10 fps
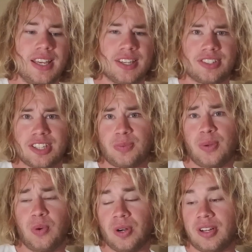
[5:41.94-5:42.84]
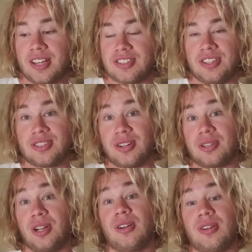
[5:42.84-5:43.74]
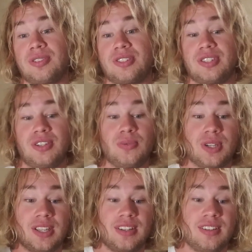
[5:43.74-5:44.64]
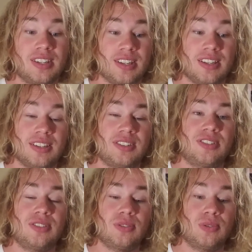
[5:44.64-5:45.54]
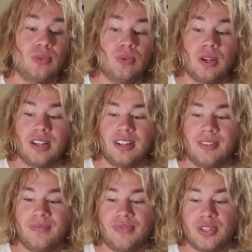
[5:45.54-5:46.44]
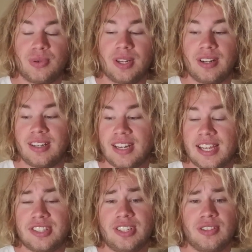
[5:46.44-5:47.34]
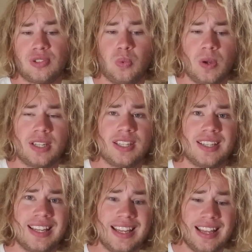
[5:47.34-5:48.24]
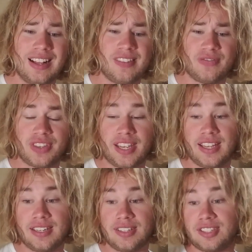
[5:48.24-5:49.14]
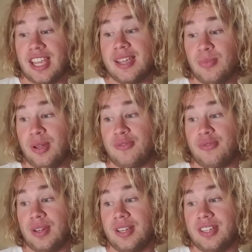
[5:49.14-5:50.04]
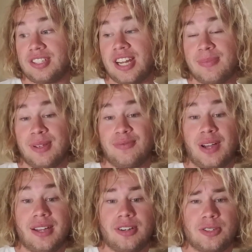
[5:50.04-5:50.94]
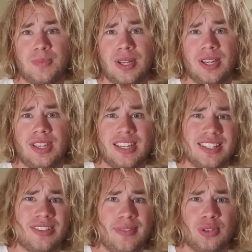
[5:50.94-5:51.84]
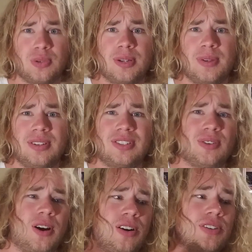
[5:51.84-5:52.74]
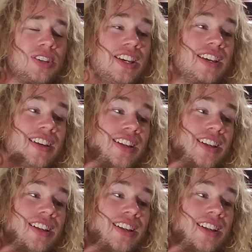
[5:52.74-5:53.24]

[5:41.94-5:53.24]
Hexblade Warlocks, because of their curse, you can do crit on a 19 or 20. And same with Champion Fighters, but it is a level 3 ability, so harder to get.